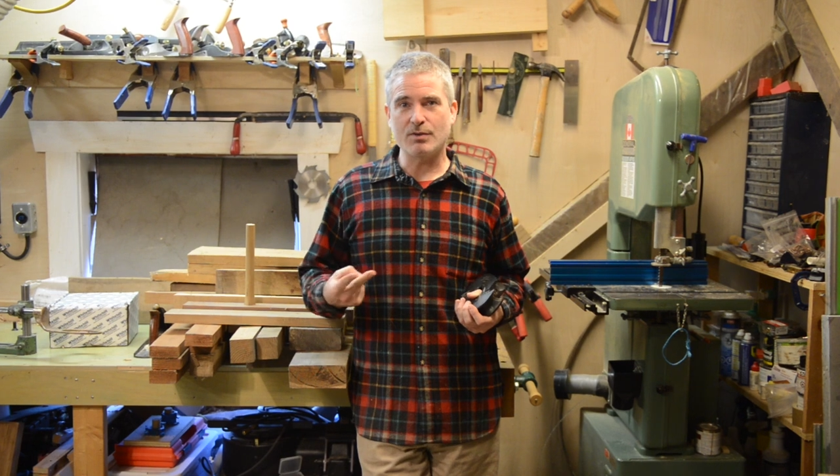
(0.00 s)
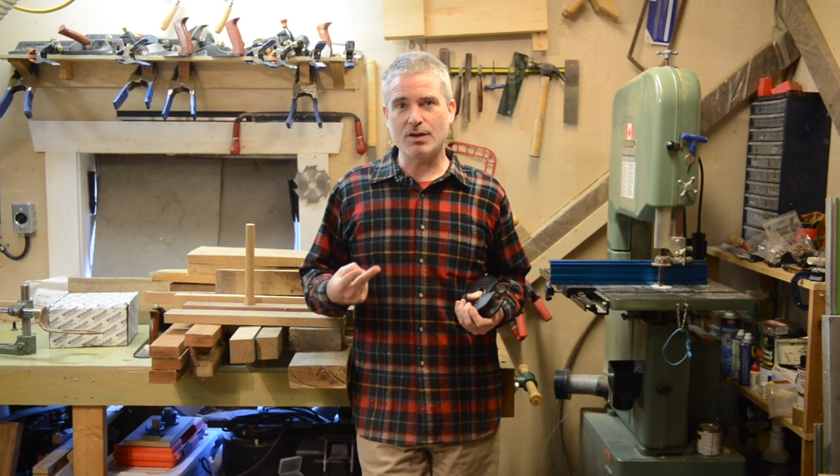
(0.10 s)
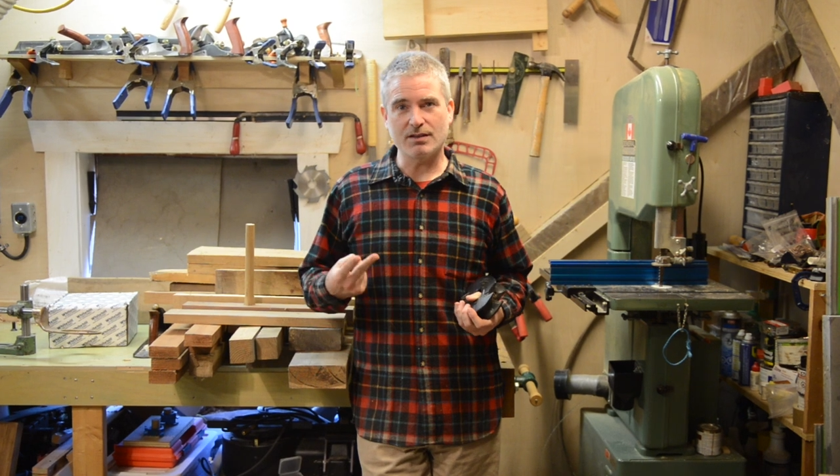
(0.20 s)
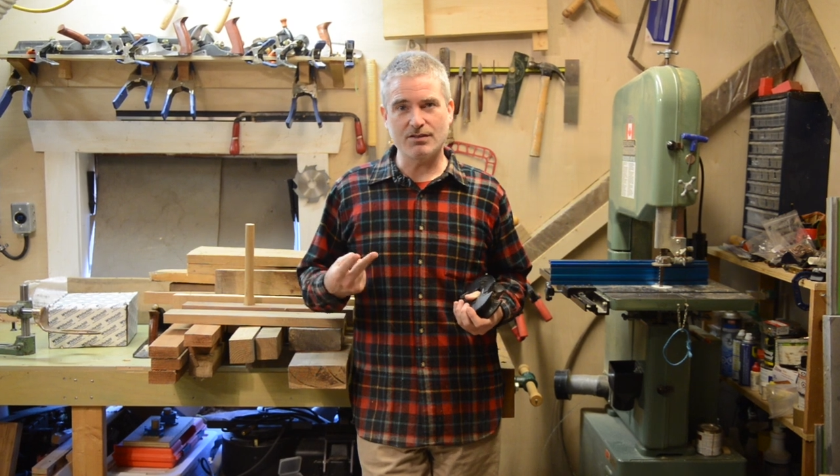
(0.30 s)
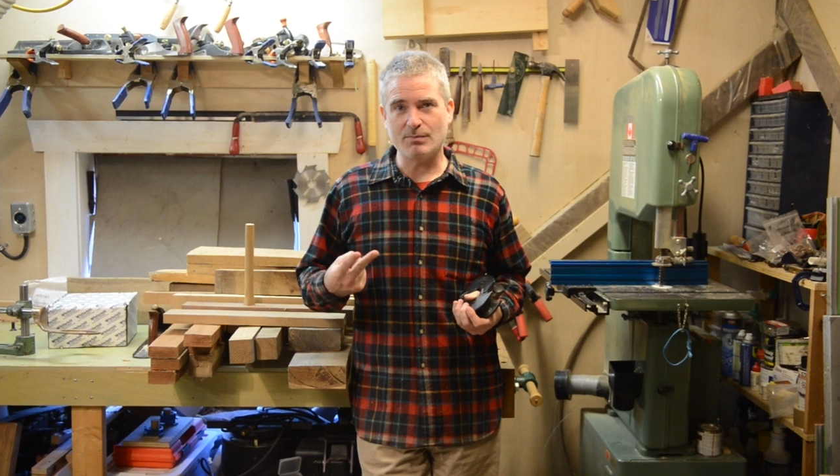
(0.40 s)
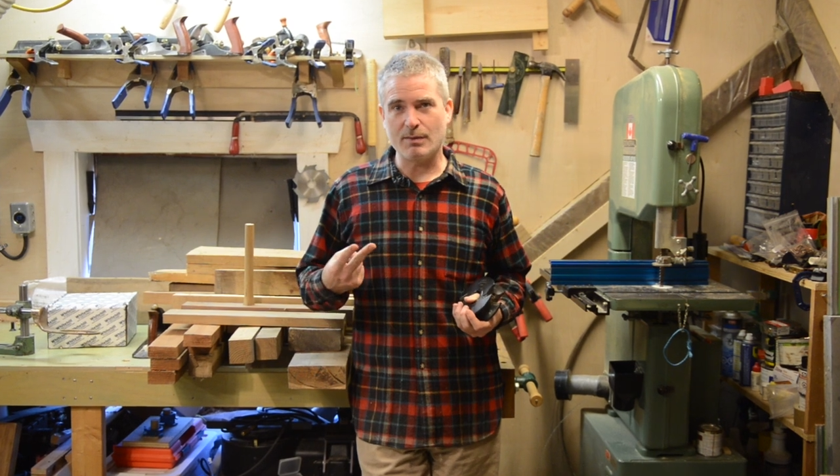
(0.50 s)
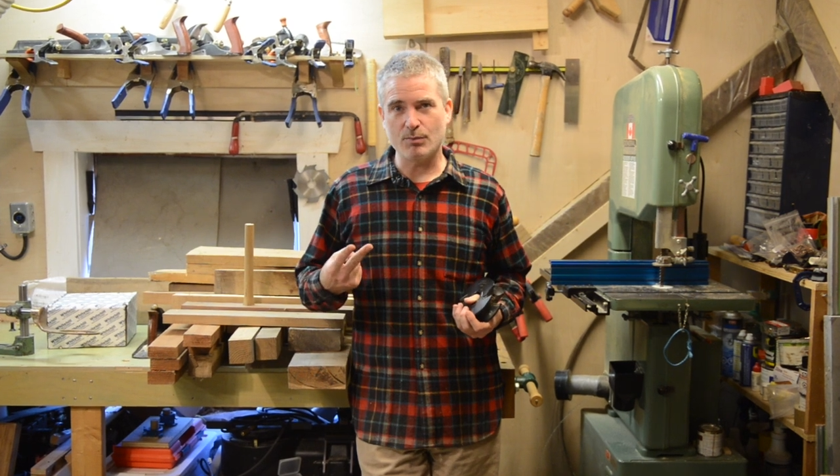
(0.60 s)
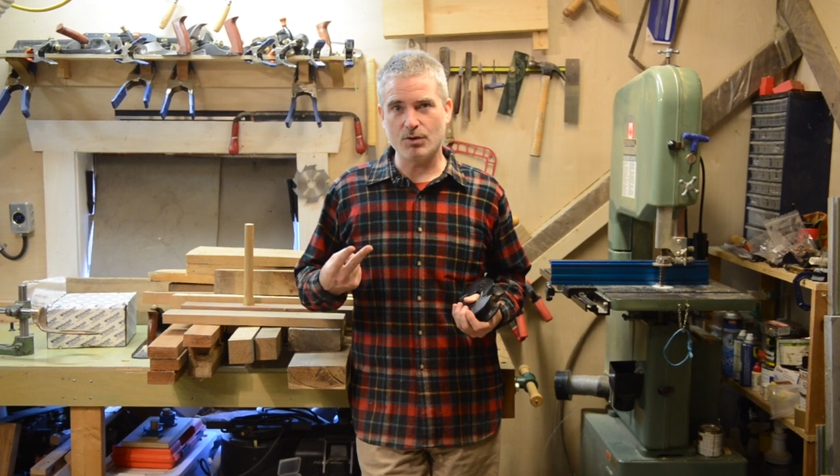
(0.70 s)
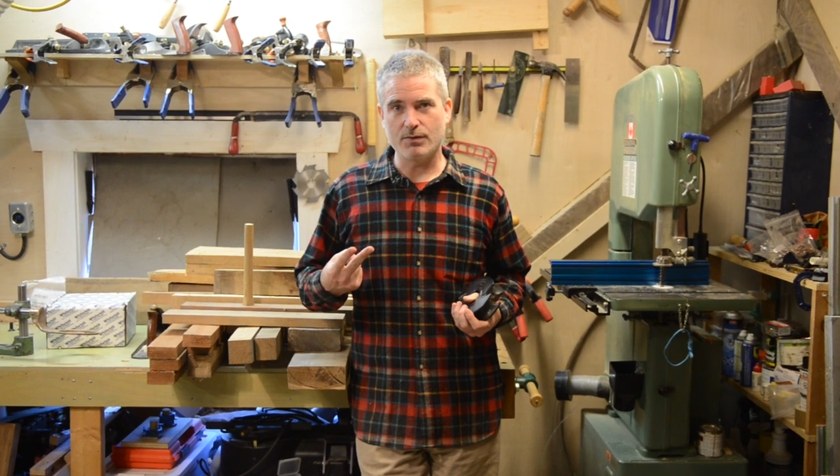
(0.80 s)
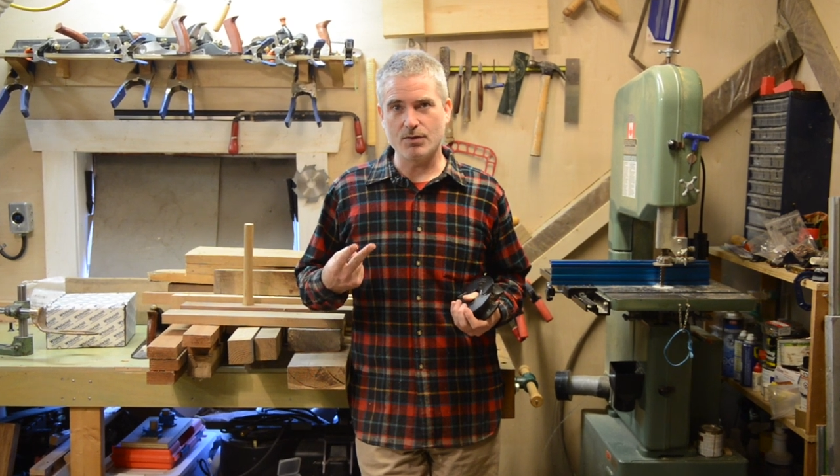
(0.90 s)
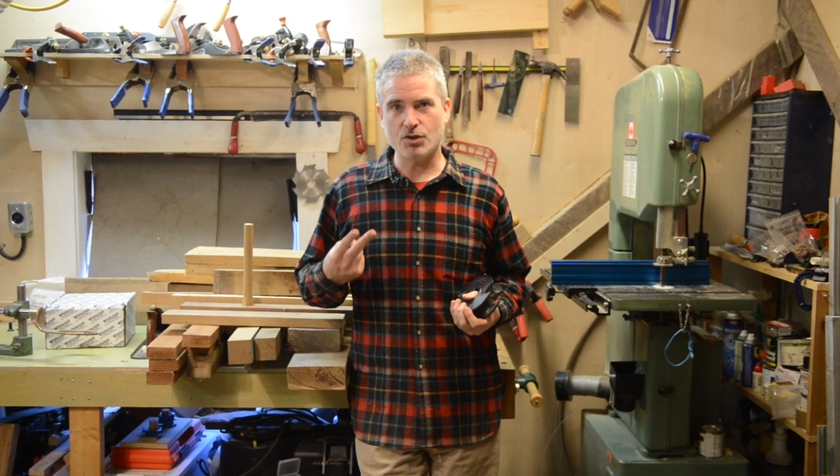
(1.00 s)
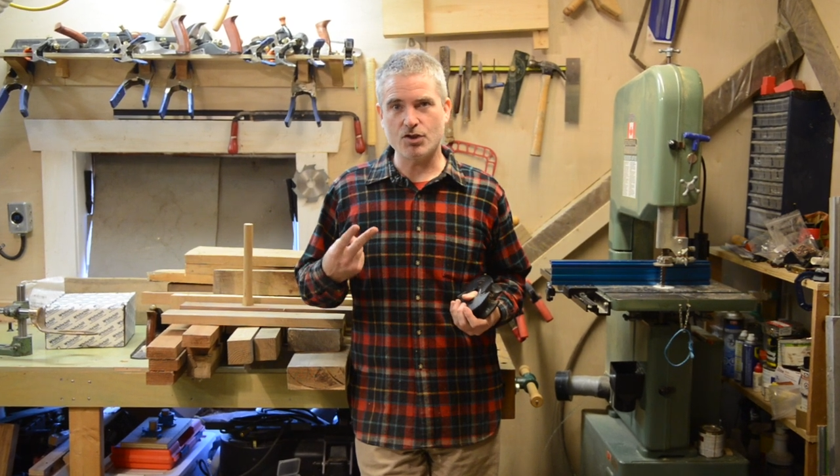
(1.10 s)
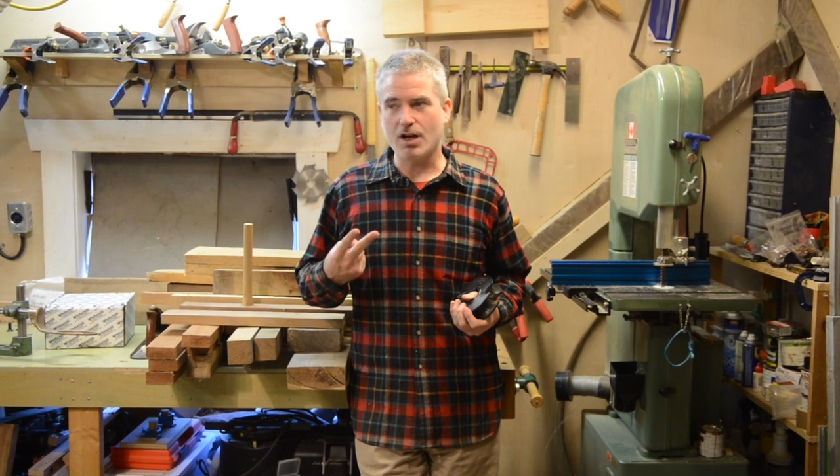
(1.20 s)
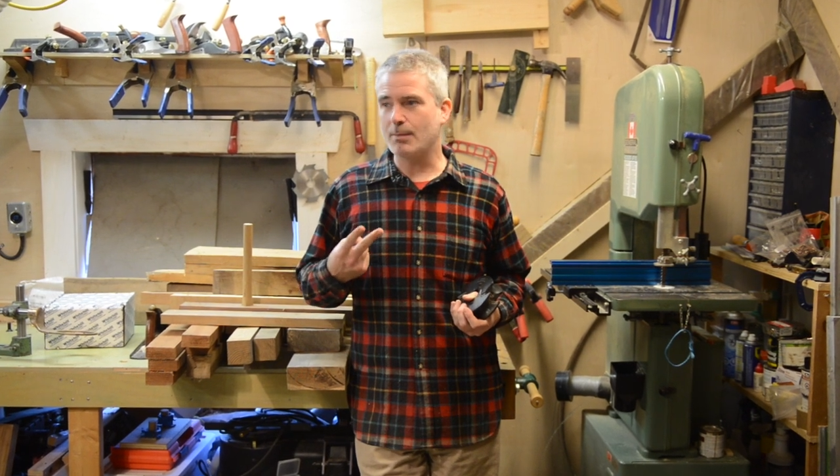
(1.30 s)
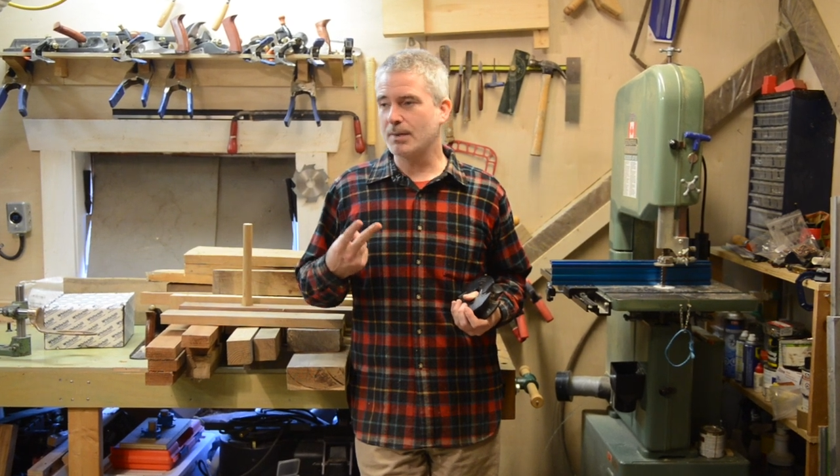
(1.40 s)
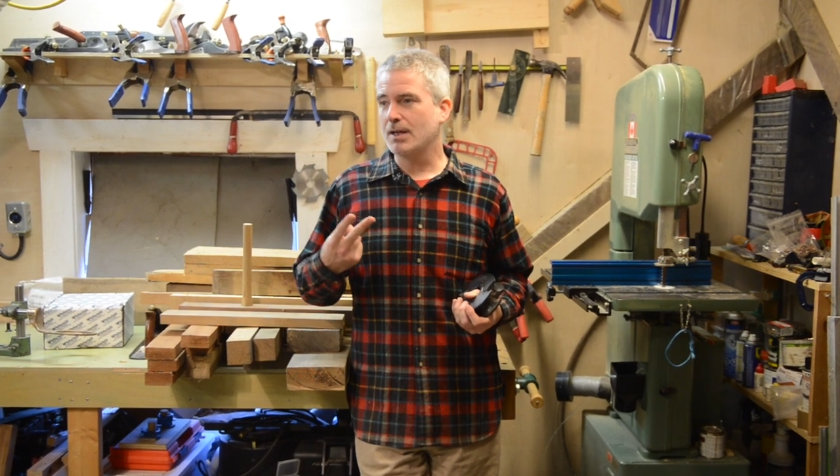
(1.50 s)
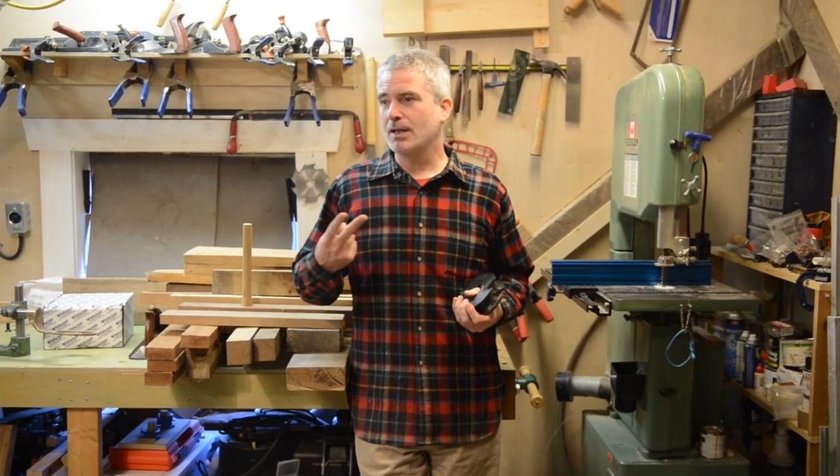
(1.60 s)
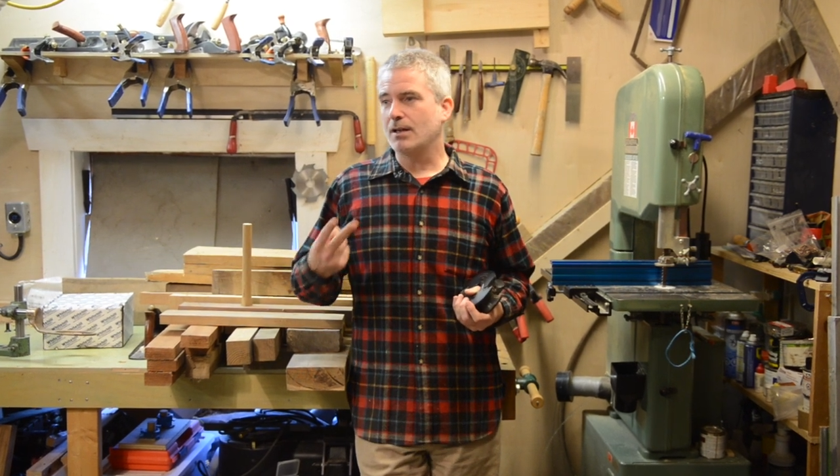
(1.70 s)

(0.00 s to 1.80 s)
productive member of your shop,